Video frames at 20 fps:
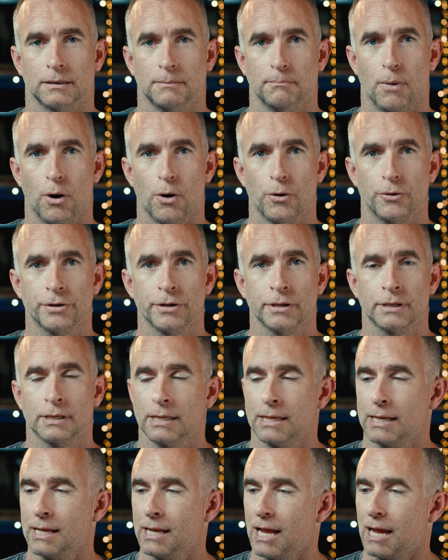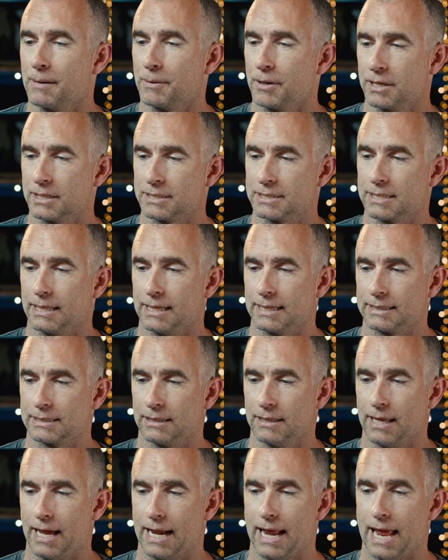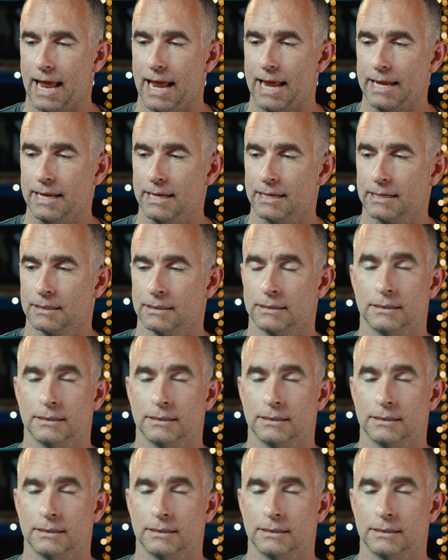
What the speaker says: mode. I'm going to select light A.